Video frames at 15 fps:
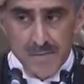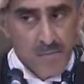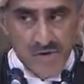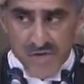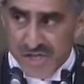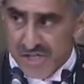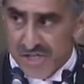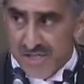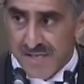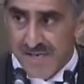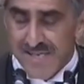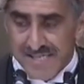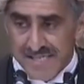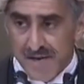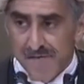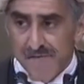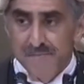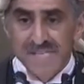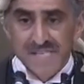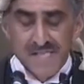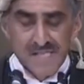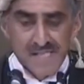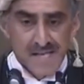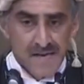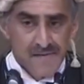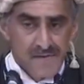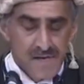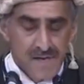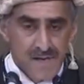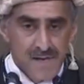which is itself
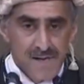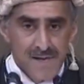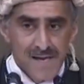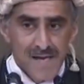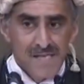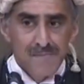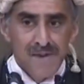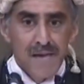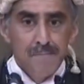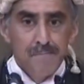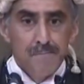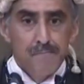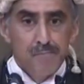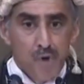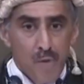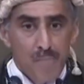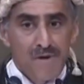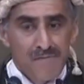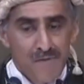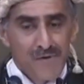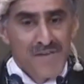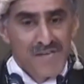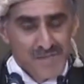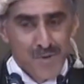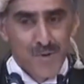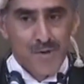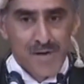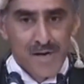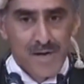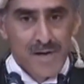misconceived, is being brought before this
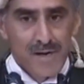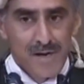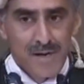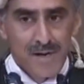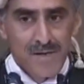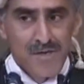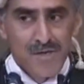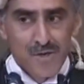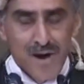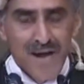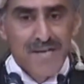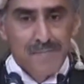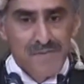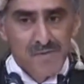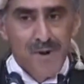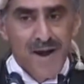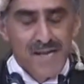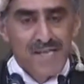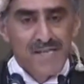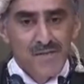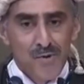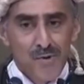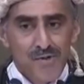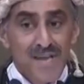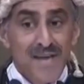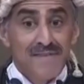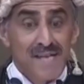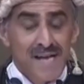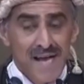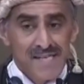court to try to persuade this court,
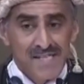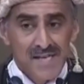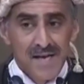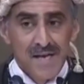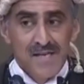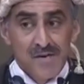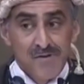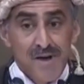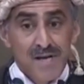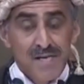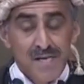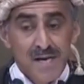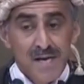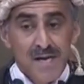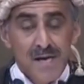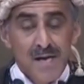nevertheless, to grant